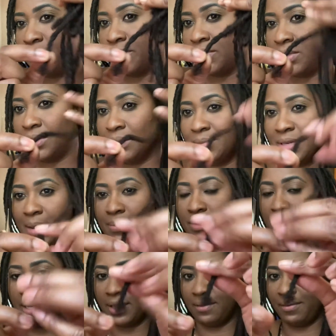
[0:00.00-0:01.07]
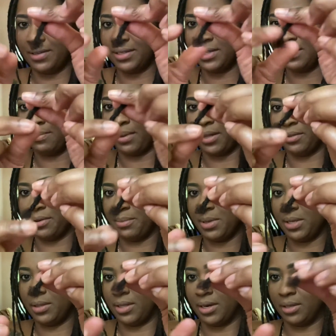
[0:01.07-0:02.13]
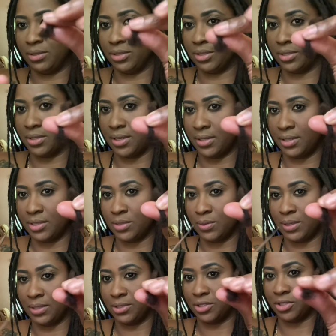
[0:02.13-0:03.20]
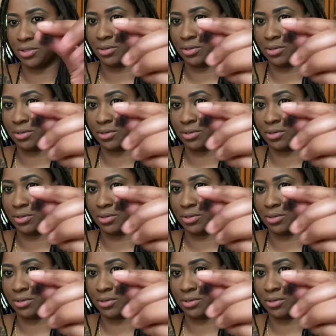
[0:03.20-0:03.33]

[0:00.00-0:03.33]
Sometimes, like, if I see it bothering me, then I'll just, like this one, I'll just